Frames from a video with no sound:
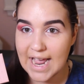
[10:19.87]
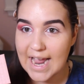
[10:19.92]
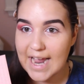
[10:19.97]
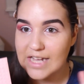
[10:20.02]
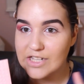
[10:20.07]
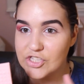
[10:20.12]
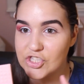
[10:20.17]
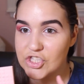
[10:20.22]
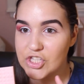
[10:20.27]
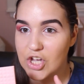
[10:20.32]

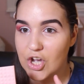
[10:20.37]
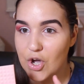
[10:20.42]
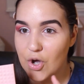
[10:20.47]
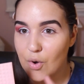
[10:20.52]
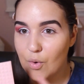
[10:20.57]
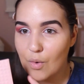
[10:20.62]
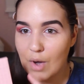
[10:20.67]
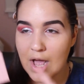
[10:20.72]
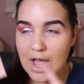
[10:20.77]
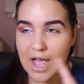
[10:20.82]
And
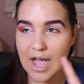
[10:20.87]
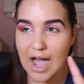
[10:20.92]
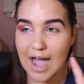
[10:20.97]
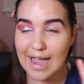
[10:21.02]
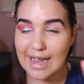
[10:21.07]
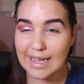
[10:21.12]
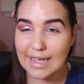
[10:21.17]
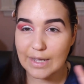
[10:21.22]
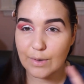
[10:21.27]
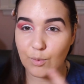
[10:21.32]
so
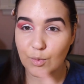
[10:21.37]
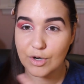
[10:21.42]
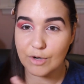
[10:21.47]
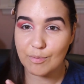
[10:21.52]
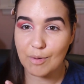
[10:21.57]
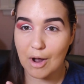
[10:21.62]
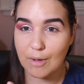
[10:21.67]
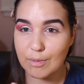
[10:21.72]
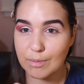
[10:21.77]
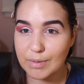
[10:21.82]
I would
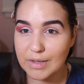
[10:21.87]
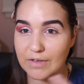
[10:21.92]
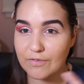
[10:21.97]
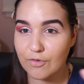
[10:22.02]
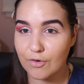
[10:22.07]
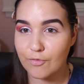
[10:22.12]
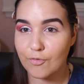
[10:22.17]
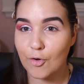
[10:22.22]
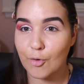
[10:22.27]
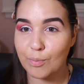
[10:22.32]
probably
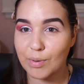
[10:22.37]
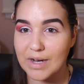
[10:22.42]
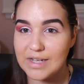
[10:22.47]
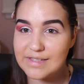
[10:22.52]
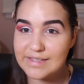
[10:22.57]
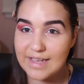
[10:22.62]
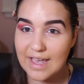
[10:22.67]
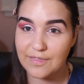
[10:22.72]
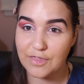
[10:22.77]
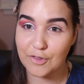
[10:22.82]
for full
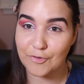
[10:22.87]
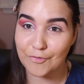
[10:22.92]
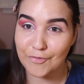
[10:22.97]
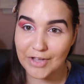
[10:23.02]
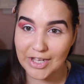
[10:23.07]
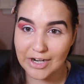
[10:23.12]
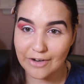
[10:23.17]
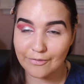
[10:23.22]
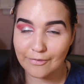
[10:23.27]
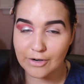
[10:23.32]
price get the Vita